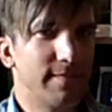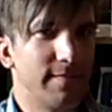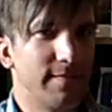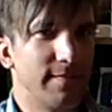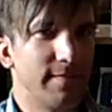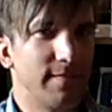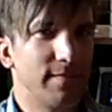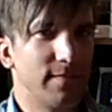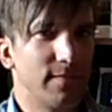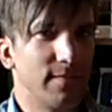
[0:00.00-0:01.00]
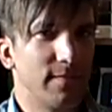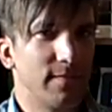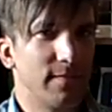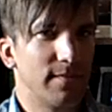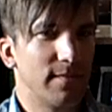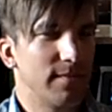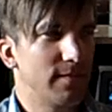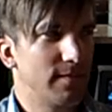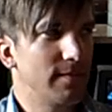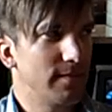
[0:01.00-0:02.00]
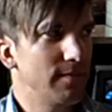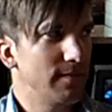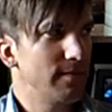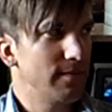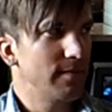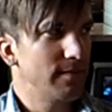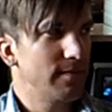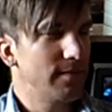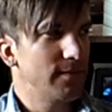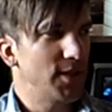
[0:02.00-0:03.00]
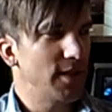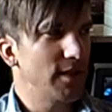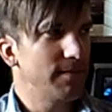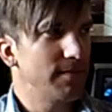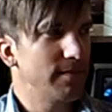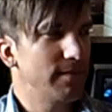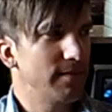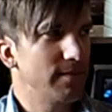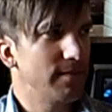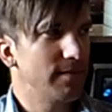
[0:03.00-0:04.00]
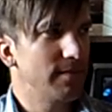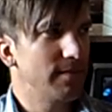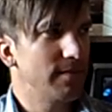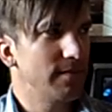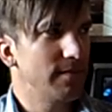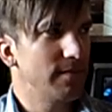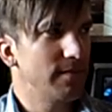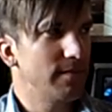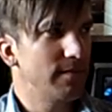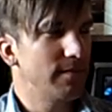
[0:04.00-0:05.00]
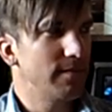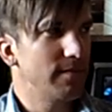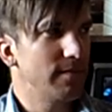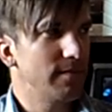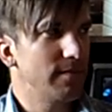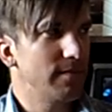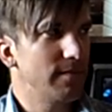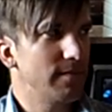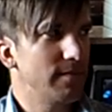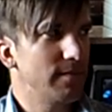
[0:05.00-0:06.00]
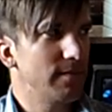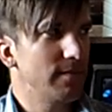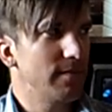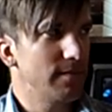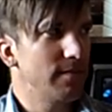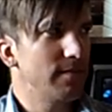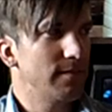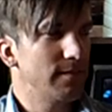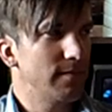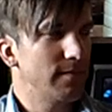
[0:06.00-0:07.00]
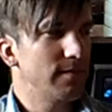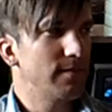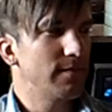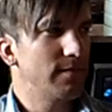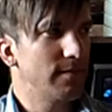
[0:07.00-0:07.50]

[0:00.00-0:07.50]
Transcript: (silent)